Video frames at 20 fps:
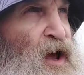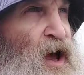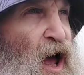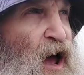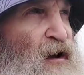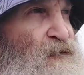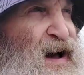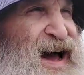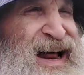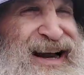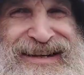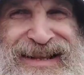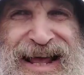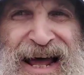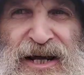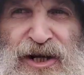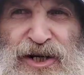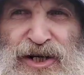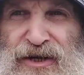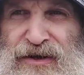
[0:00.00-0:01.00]

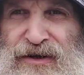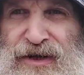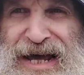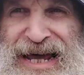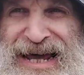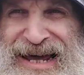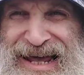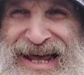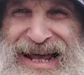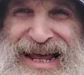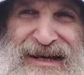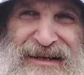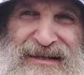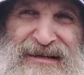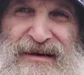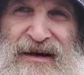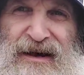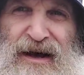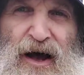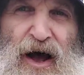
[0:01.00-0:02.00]
validation that it
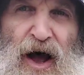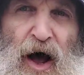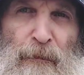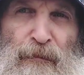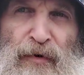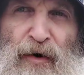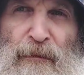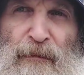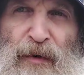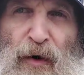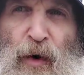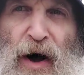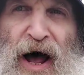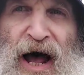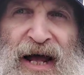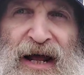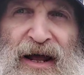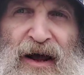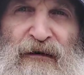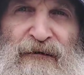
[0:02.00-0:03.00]
is a proper
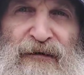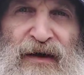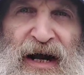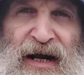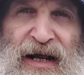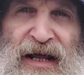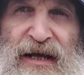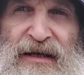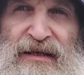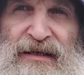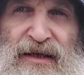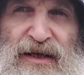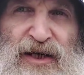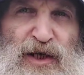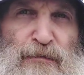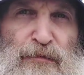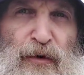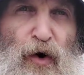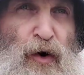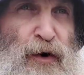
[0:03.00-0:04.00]
way of getting into the
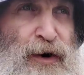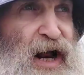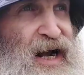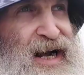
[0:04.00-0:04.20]
sport.